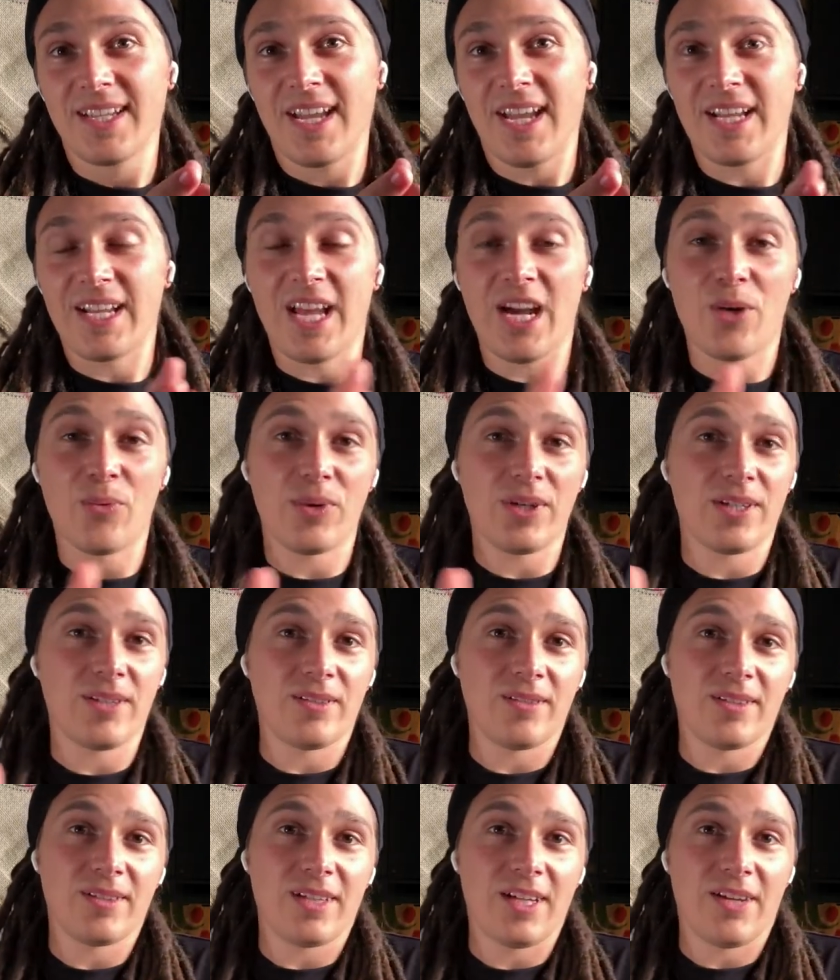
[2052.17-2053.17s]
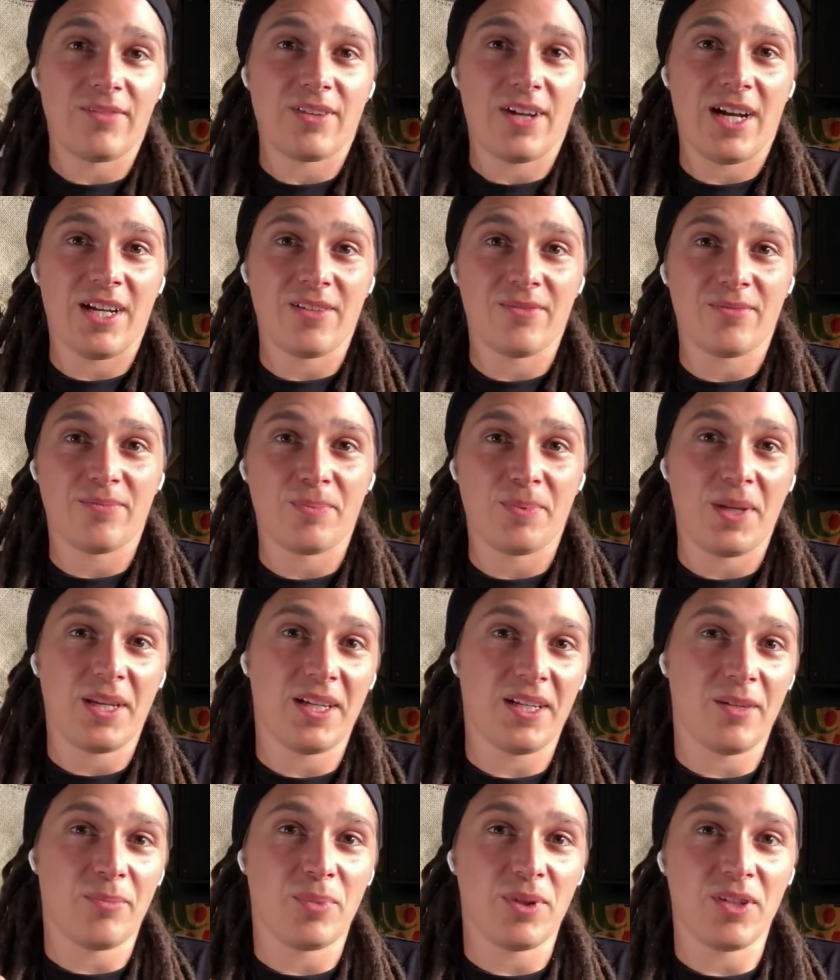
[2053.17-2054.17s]
and now we have kind of
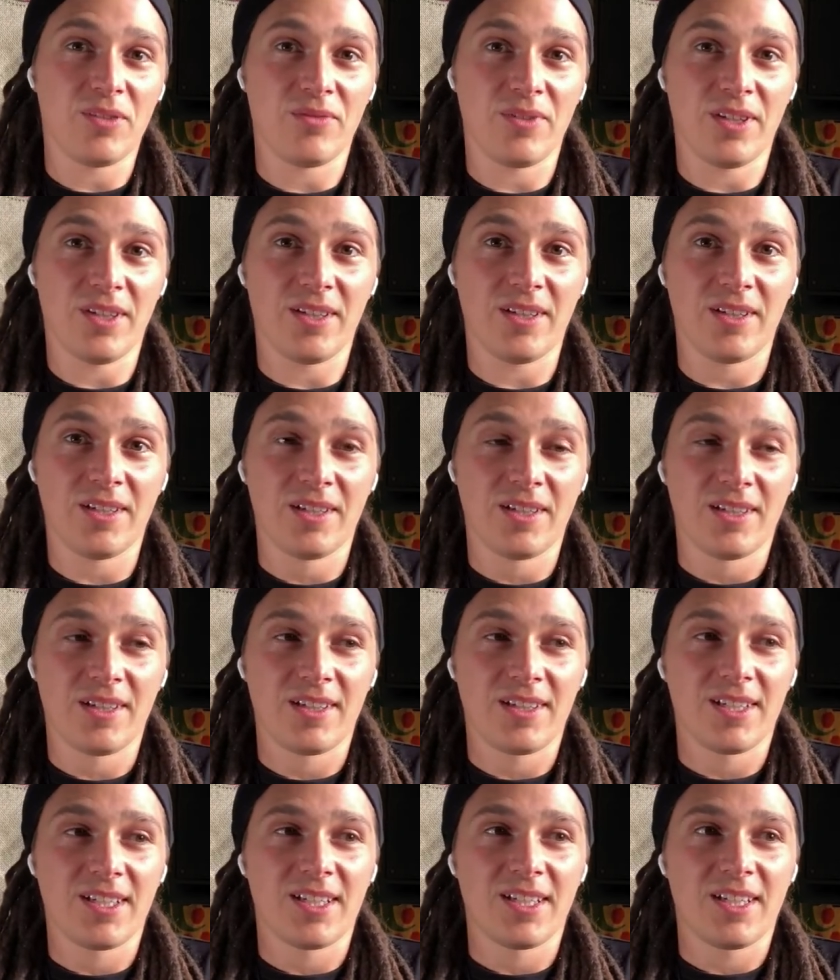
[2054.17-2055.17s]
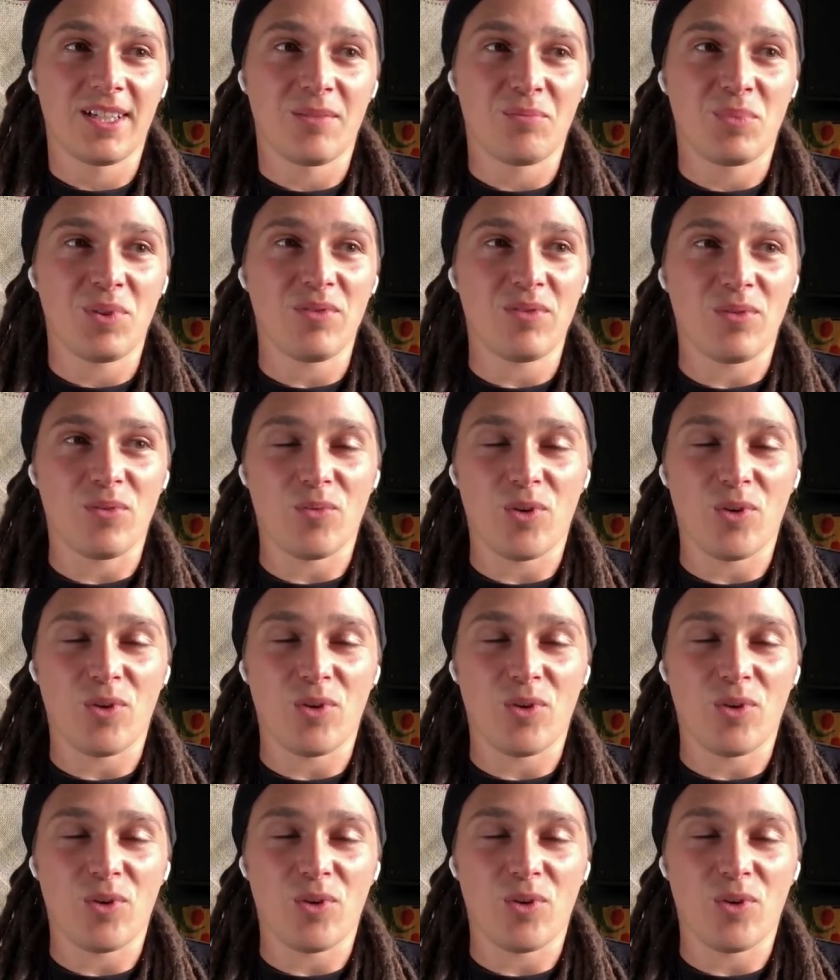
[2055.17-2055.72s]
hit a bit of a